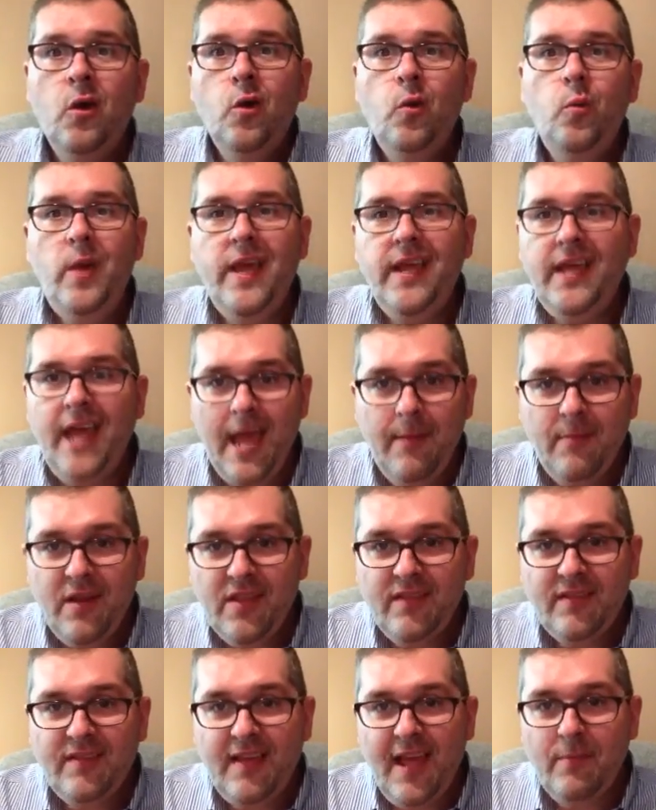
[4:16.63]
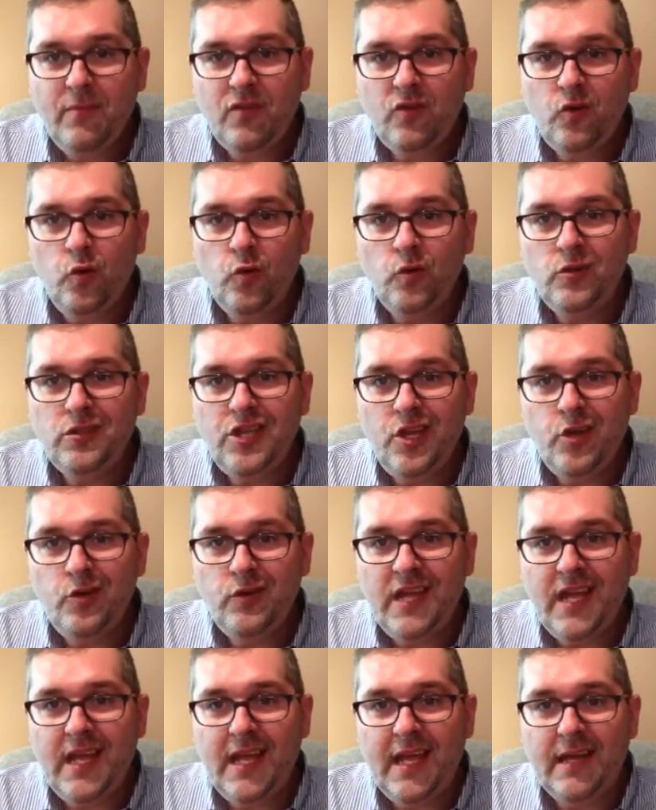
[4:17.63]
we came to the same schools you
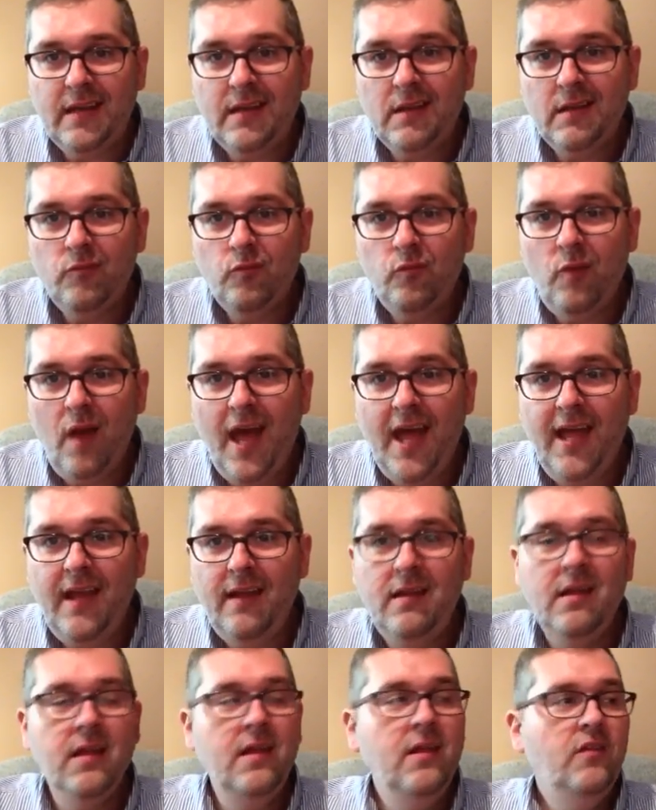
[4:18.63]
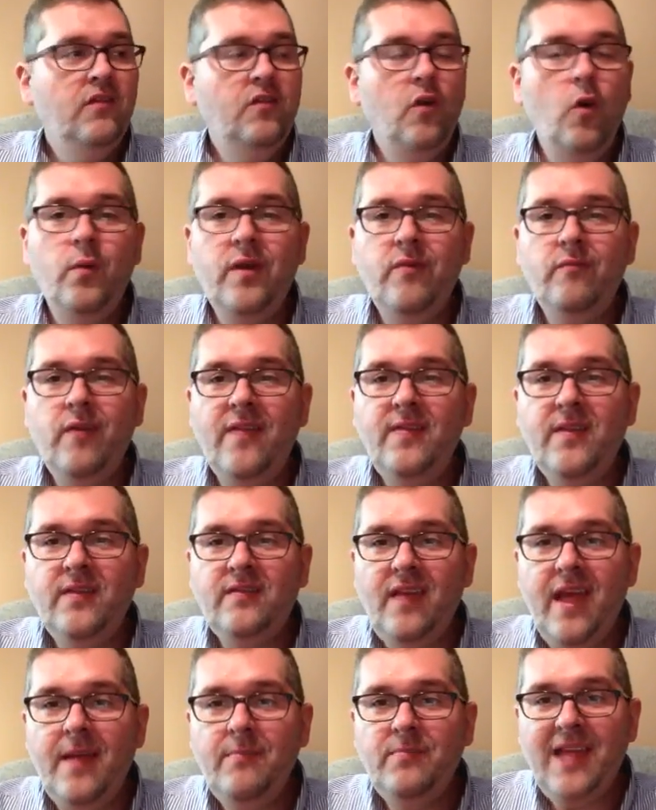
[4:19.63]
did, right? So we read the
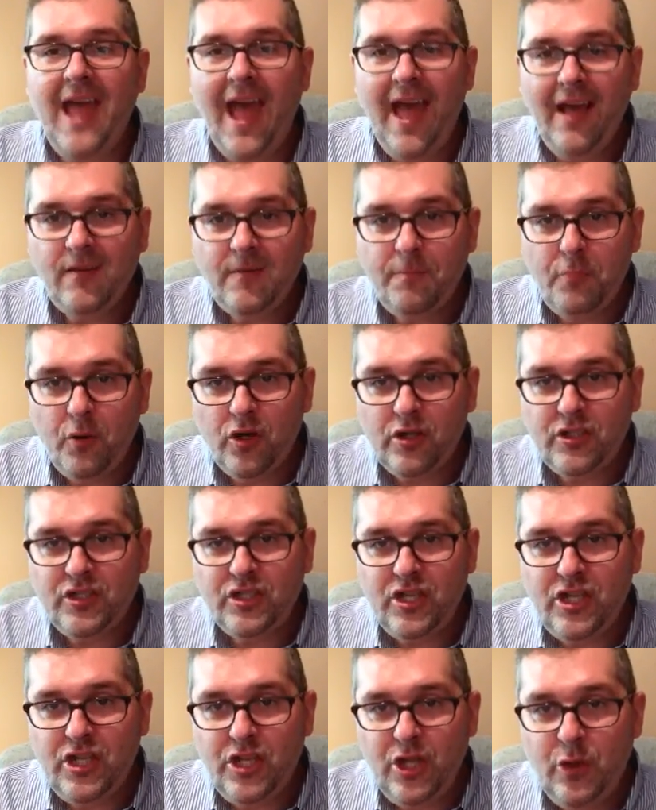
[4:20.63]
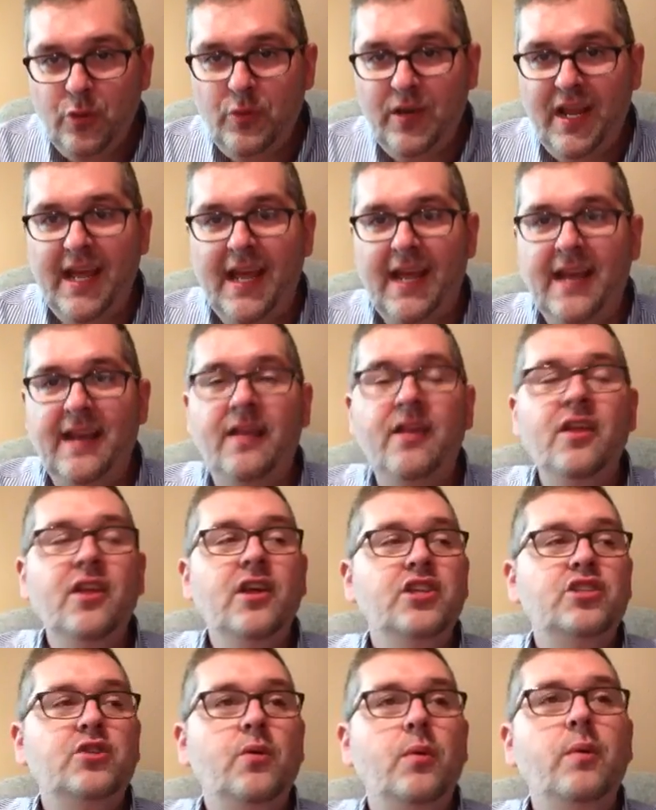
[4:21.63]
same textbooks you did.
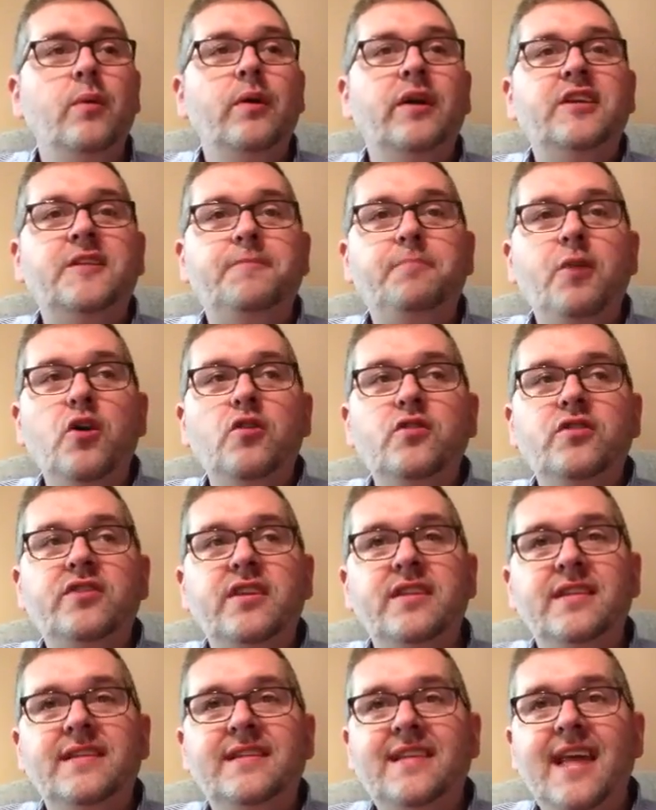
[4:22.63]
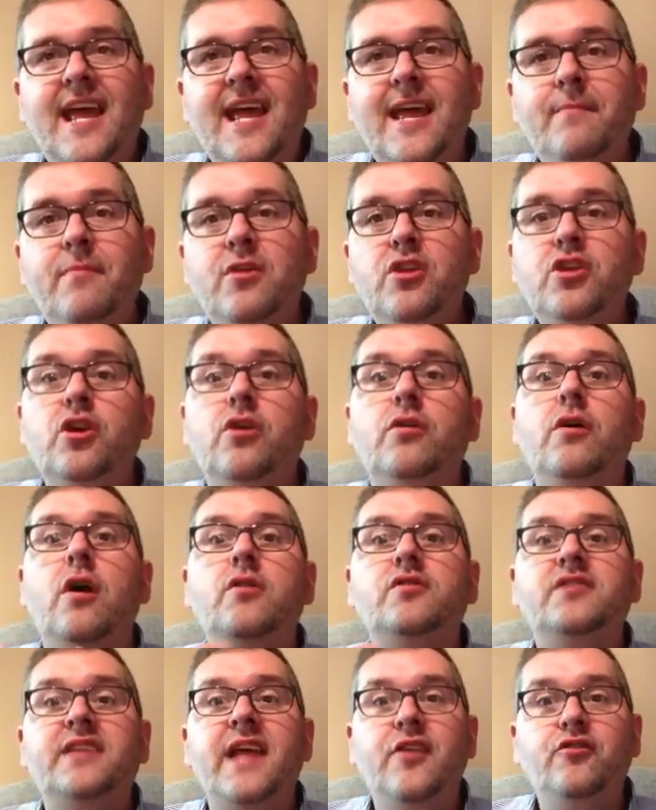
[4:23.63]
So we were exposed to the same
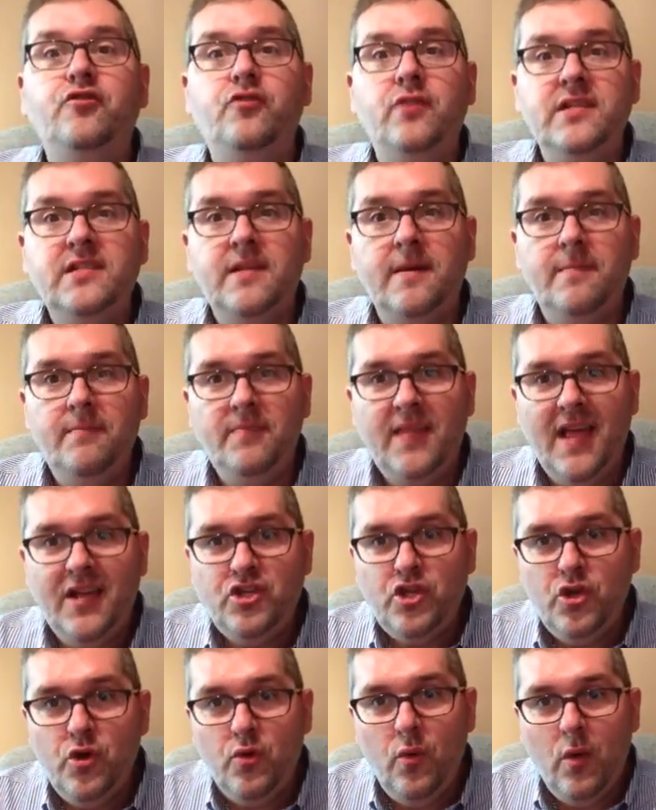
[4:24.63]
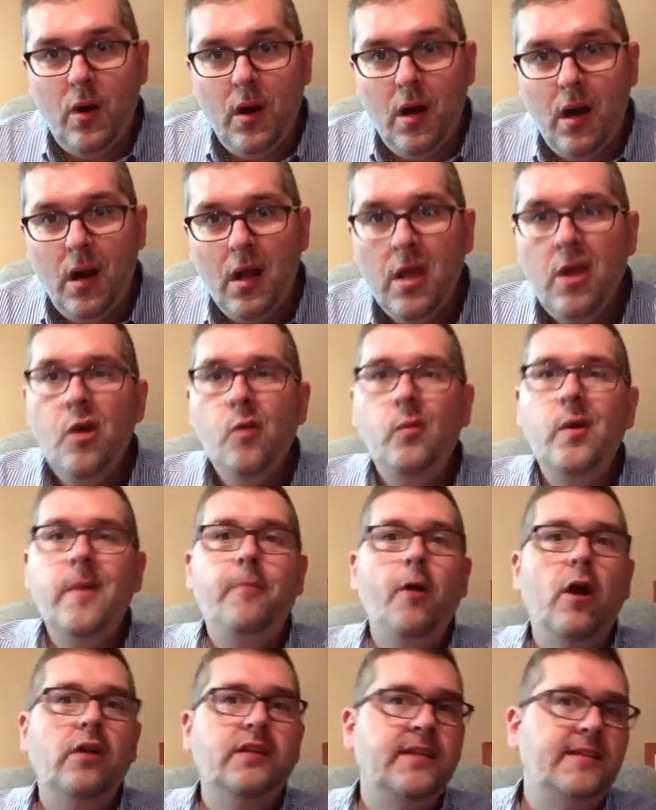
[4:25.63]
Eurocentrism that you were. We
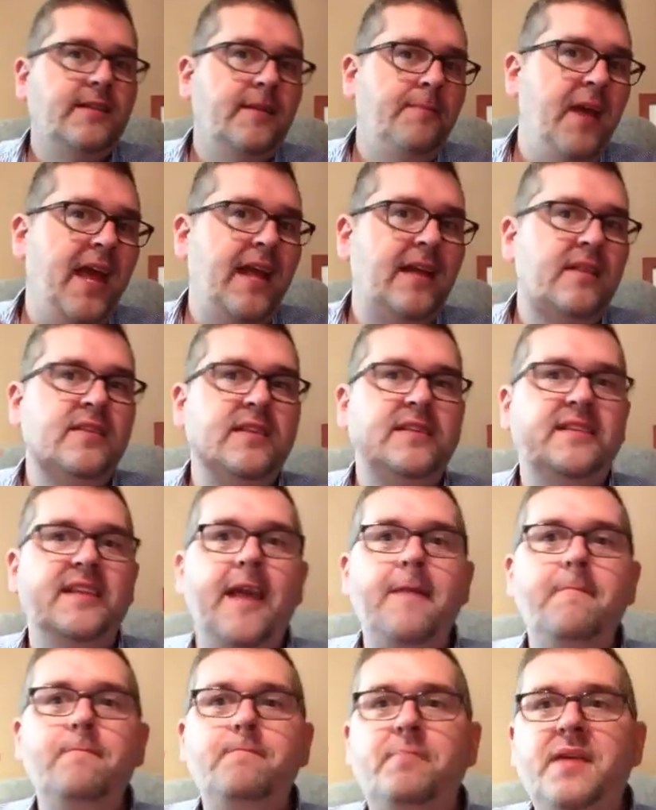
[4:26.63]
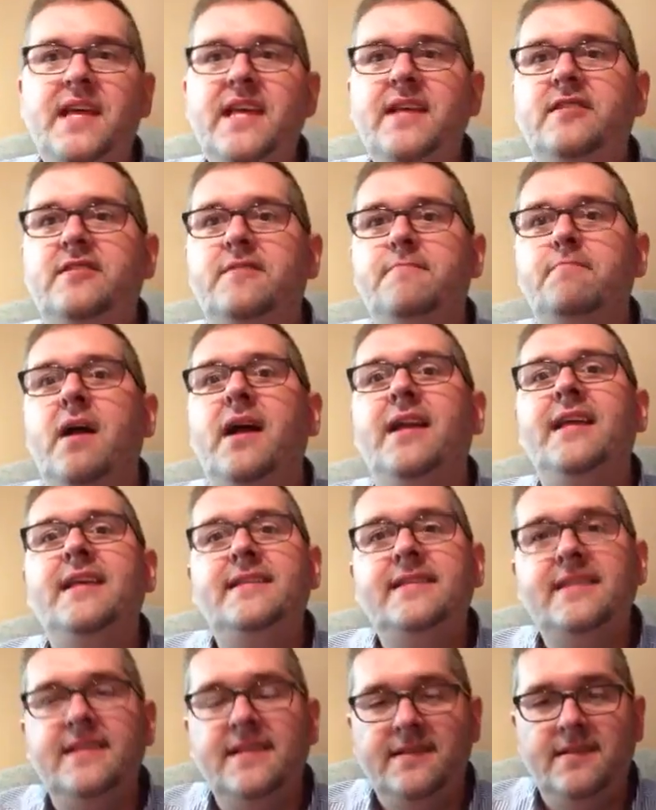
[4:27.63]
participate in the same beast money
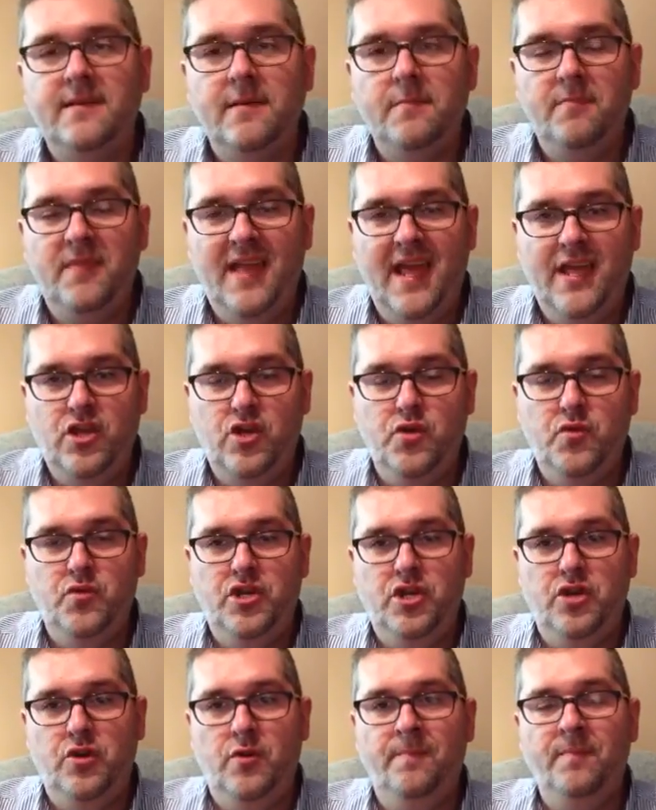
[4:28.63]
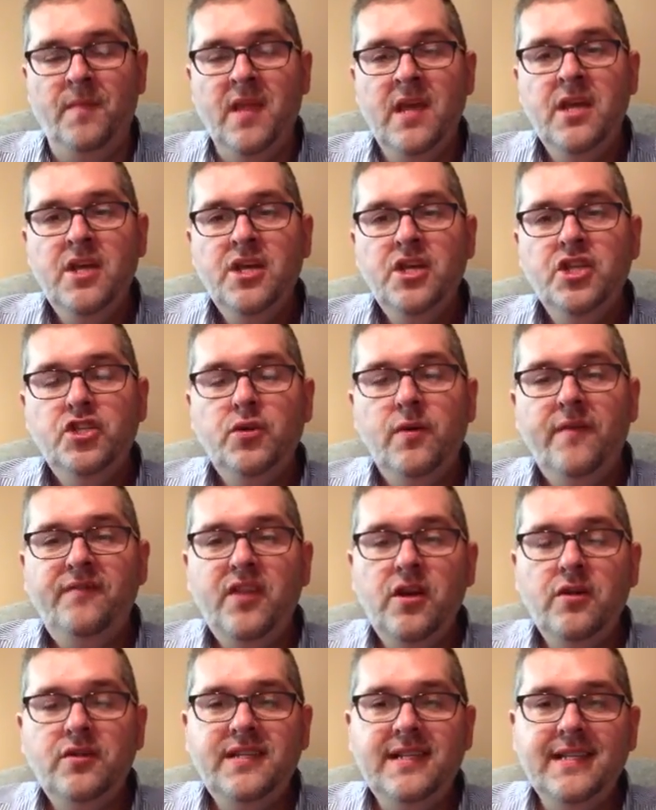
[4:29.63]
system that you do. So if
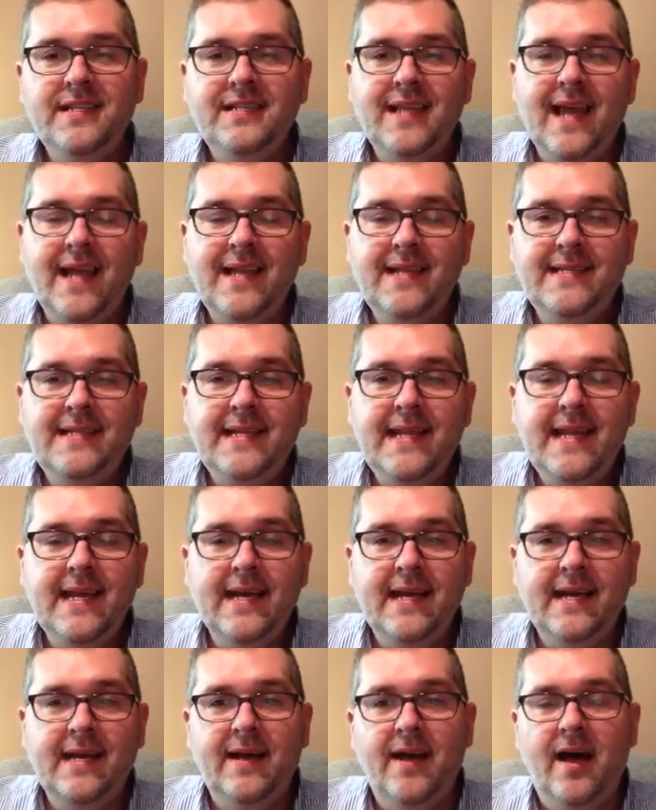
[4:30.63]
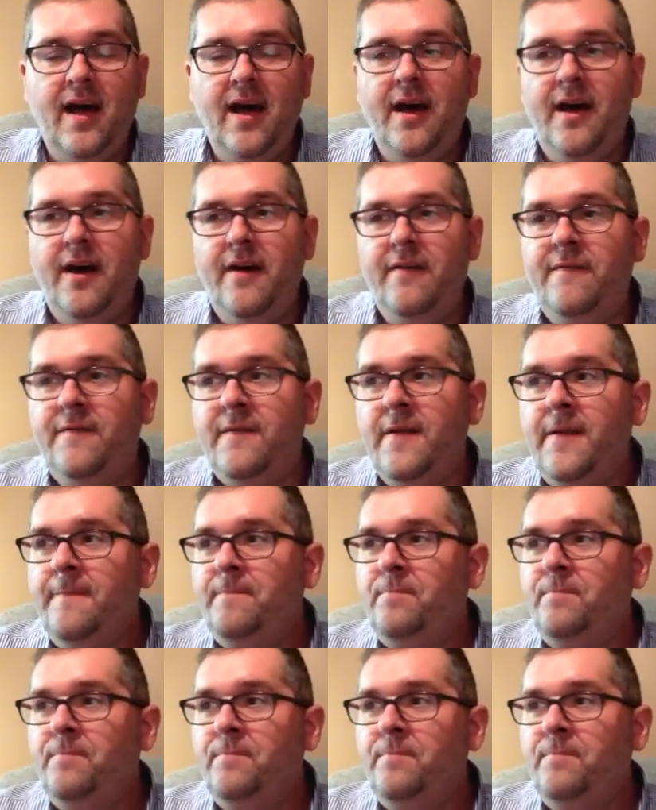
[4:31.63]
there's this idea of